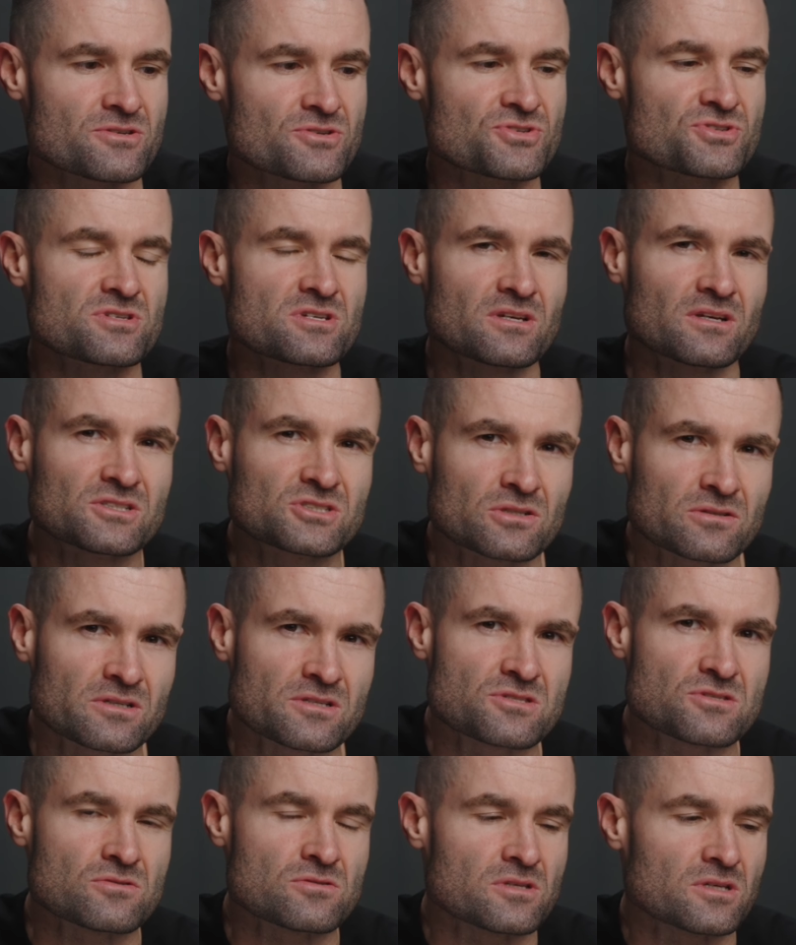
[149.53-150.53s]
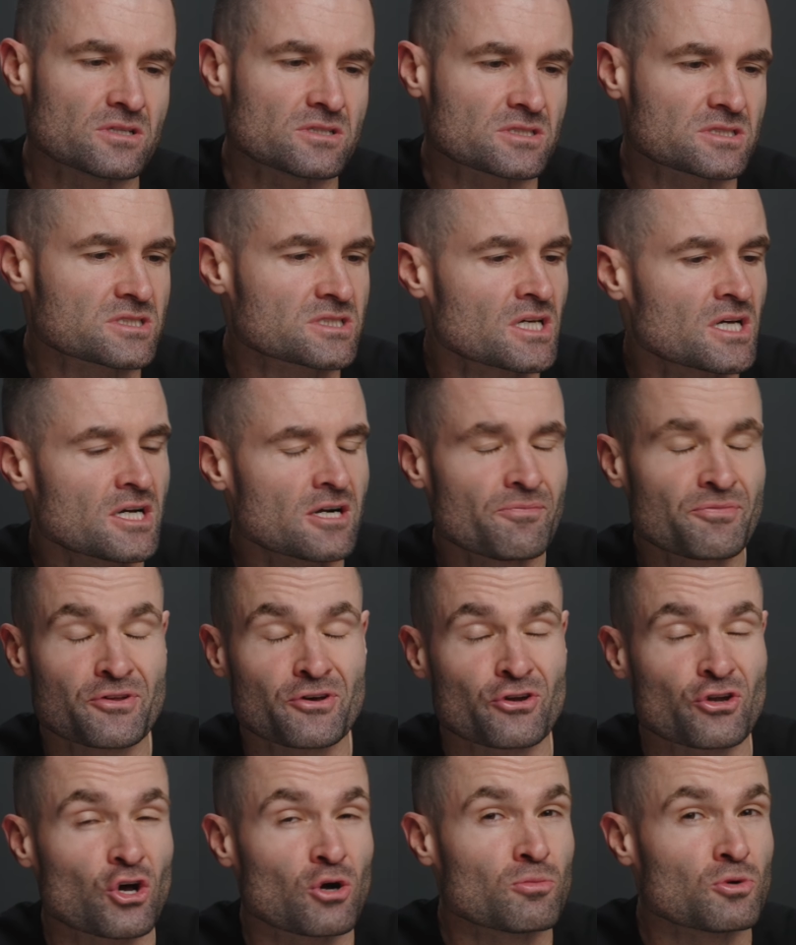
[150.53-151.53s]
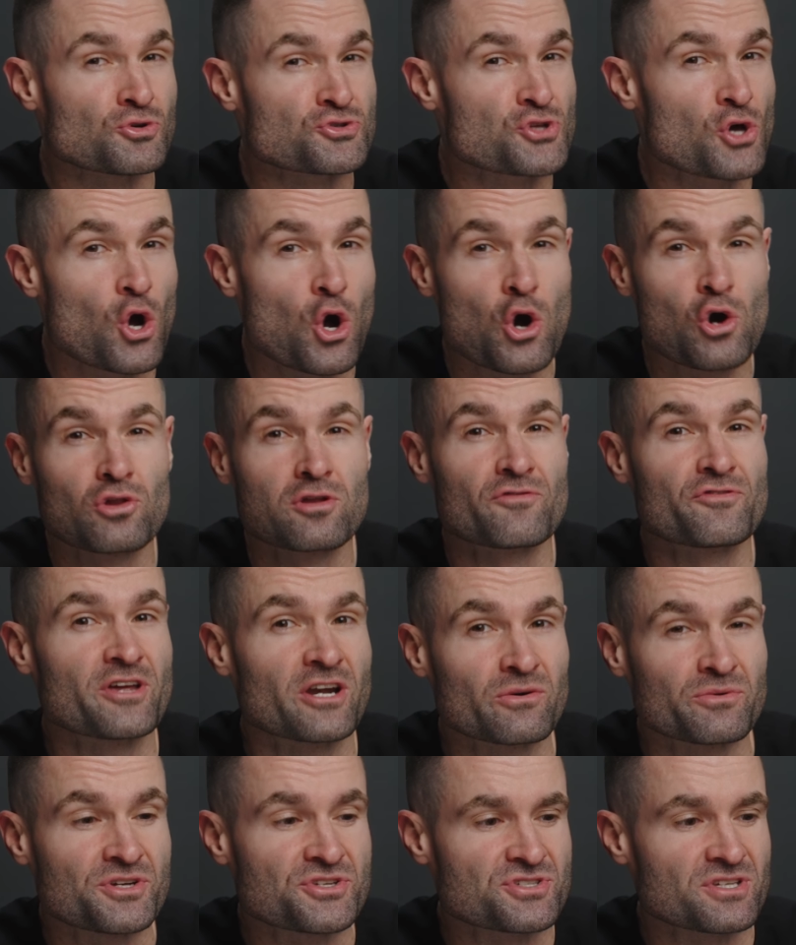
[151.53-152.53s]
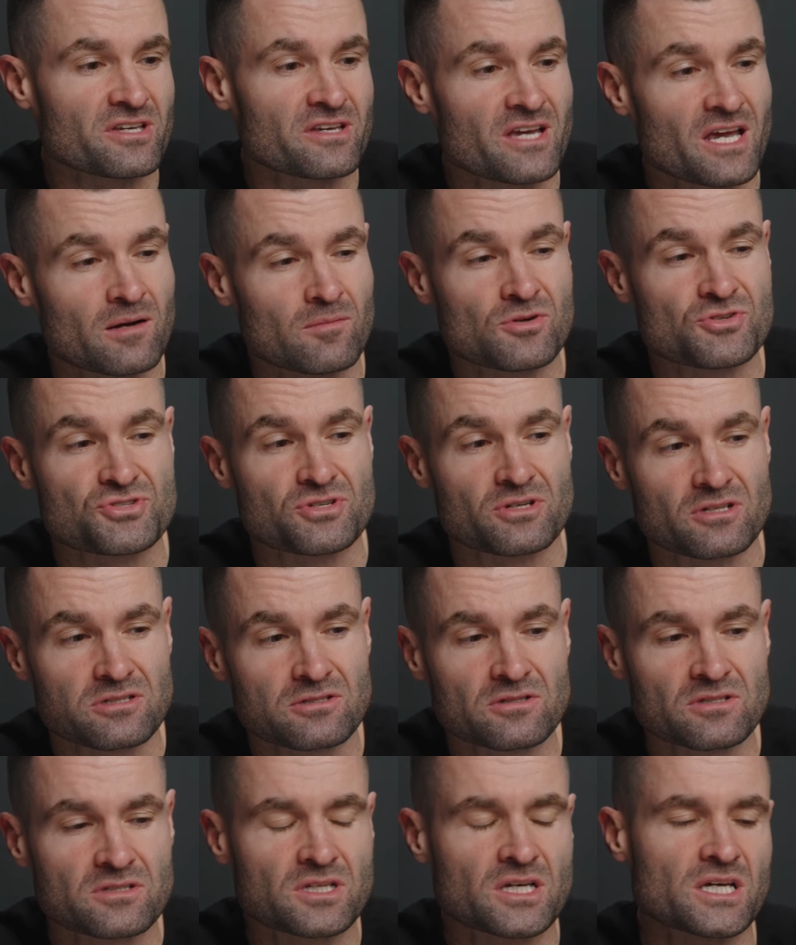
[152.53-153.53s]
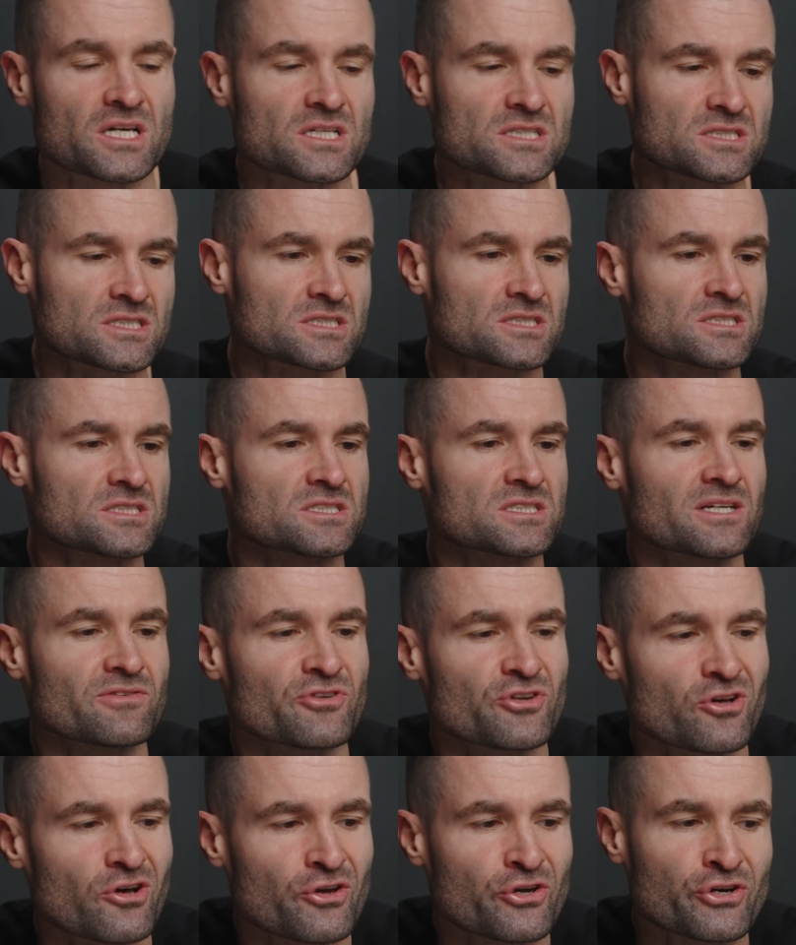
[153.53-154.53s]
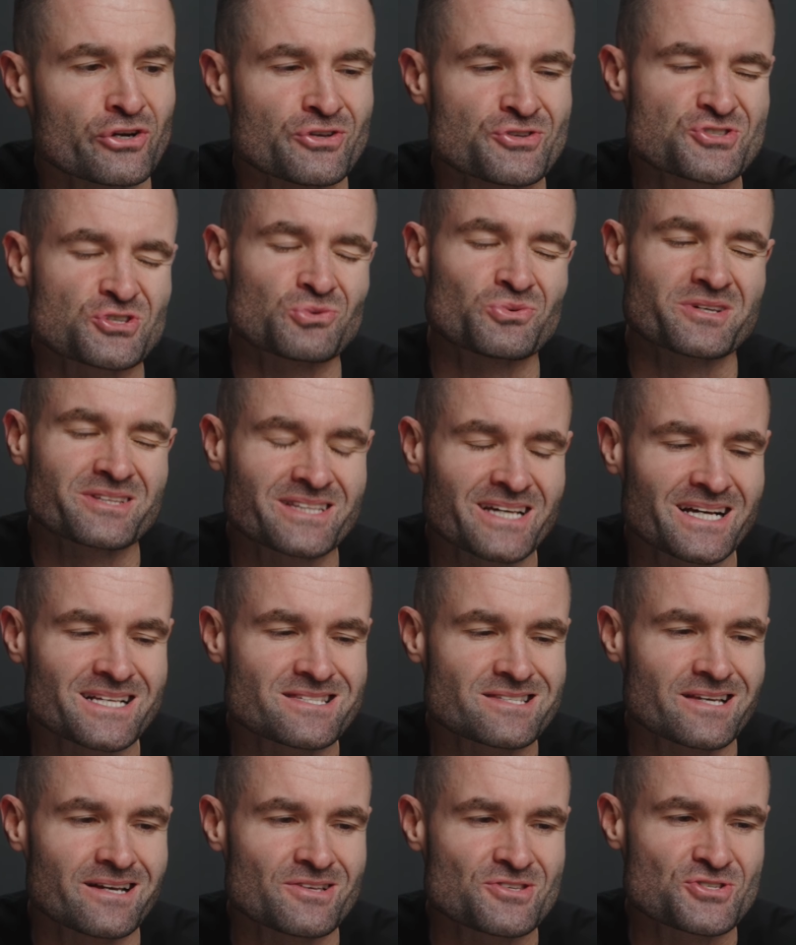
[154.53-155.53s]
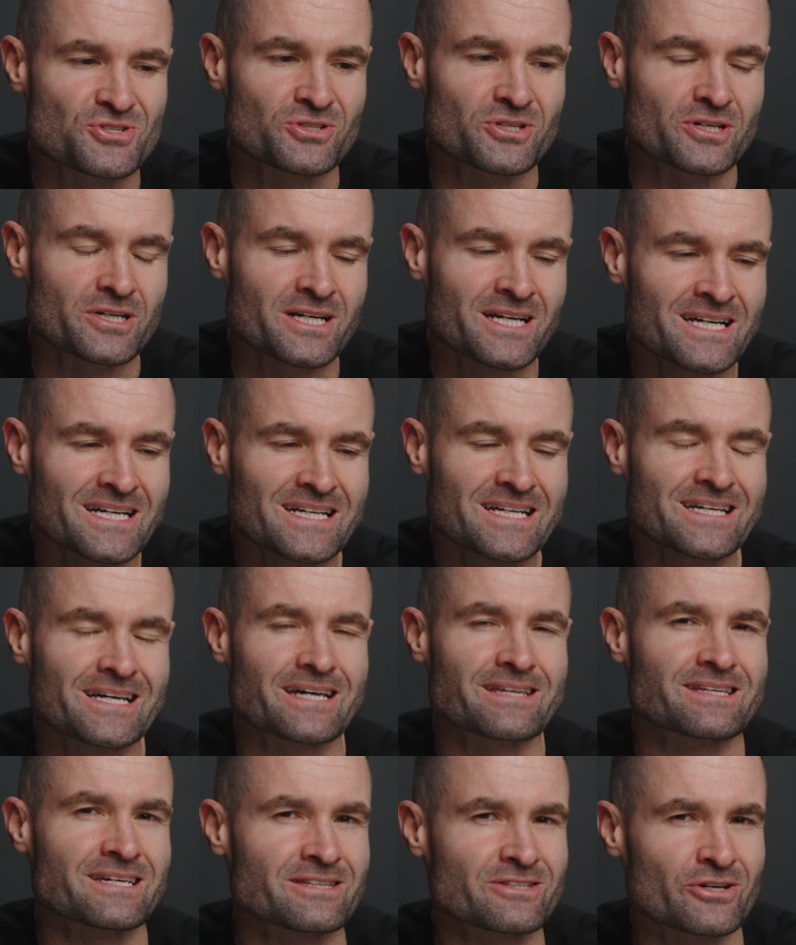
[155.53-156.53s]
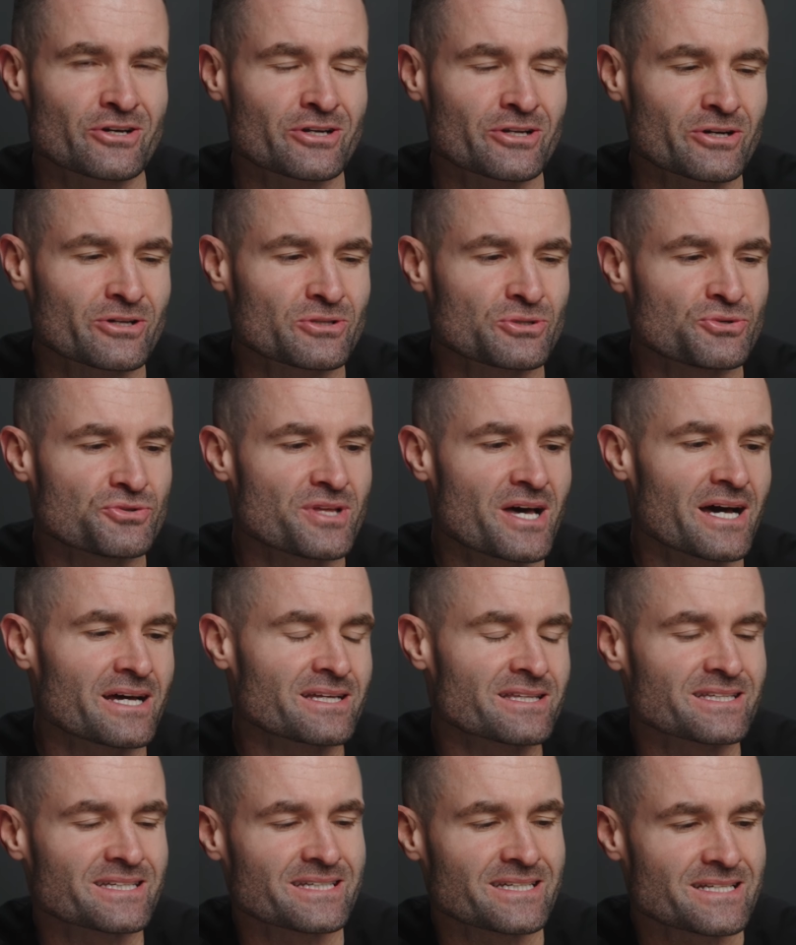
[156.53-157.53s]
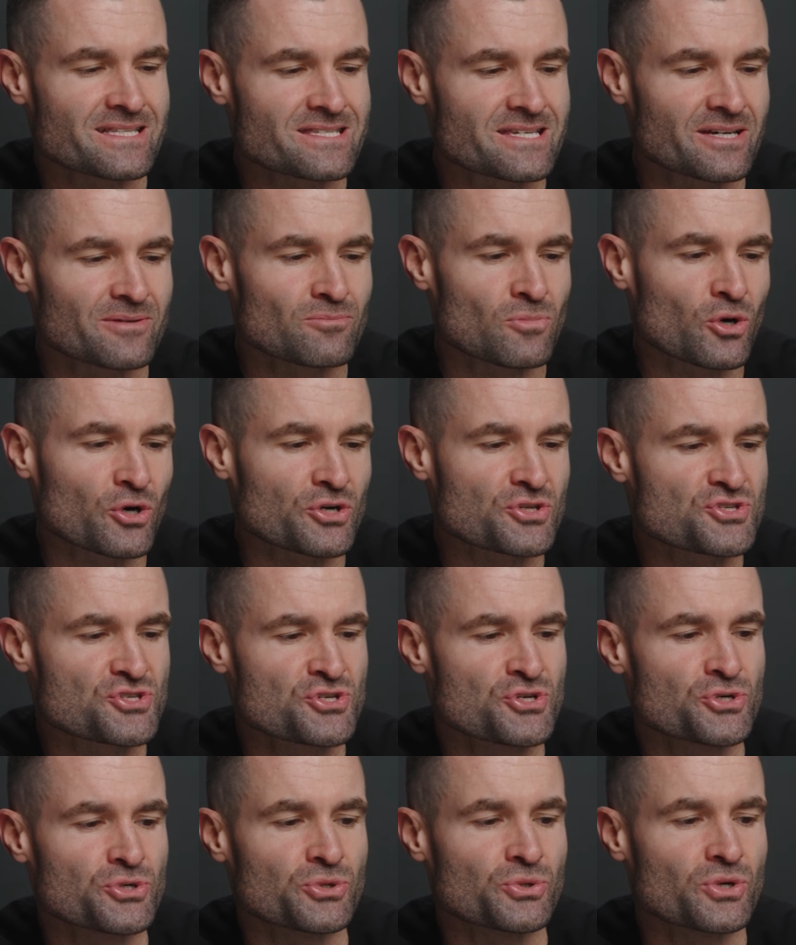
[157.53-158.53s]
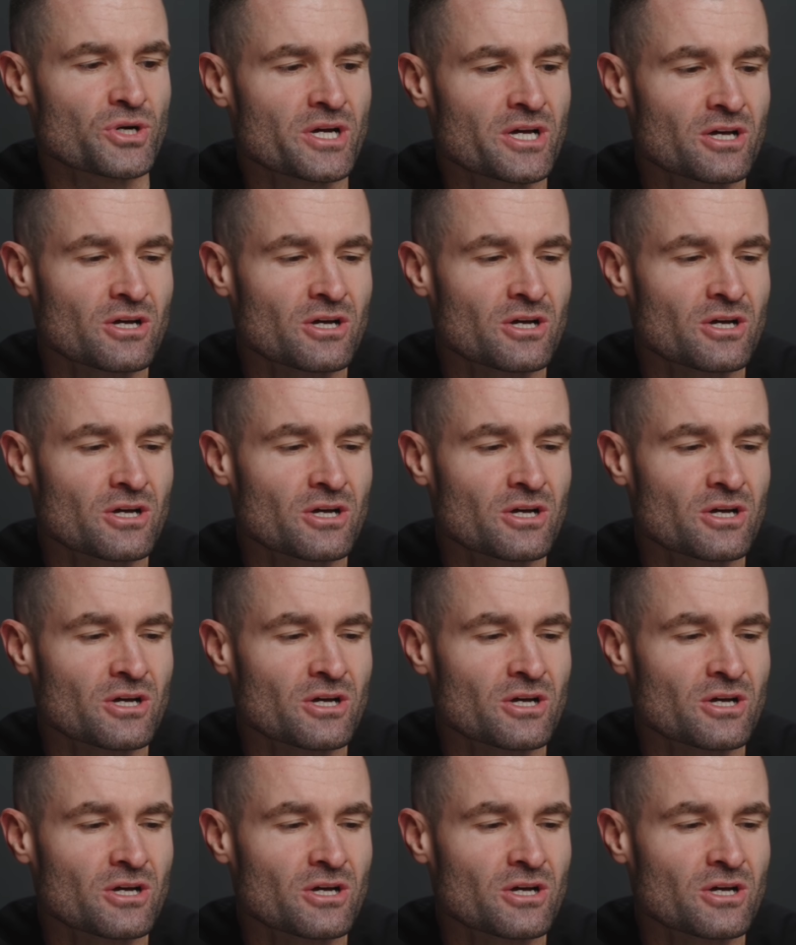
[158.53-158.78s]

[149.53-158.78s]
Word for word: You're seeing Sony do this on almost all of their recent cameras, including the A6700. So with that sensor, I think they're gonna include that in the E10 Mark II.